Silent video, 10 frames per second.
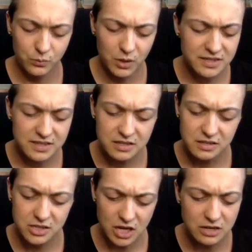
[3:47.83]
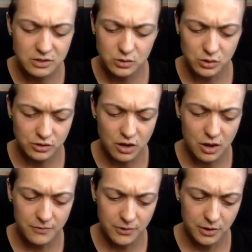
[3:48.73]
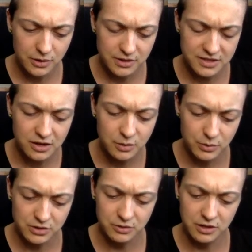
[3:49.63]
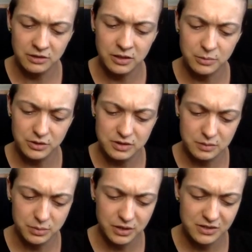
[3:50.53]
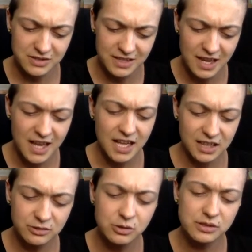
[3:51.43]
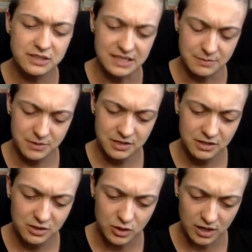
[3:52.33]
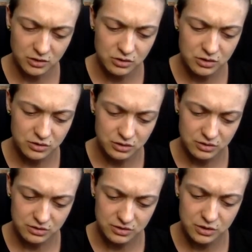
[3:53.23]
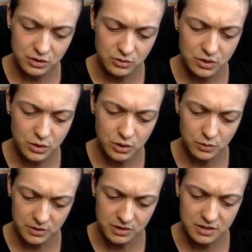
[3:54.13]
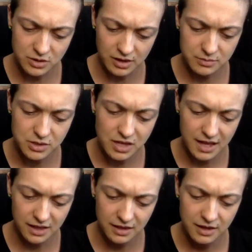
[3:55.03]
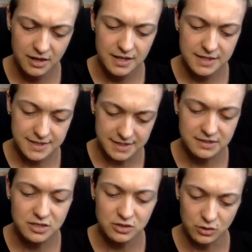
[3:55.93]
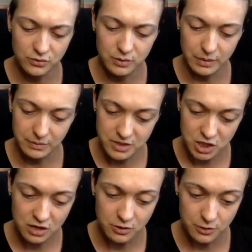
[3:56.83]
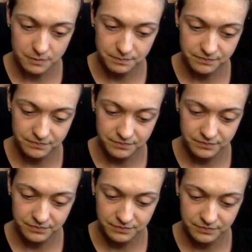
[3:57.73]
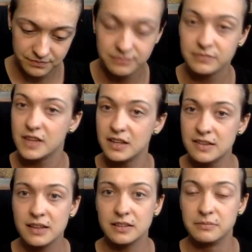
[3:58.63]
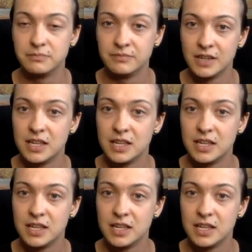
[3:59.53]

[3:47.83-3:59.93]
What's the gender neutral term for succubus or incubus? Because a literal demon trying to seduce a human and drag them to hell doesn't deserve to be misgendered. Exactly.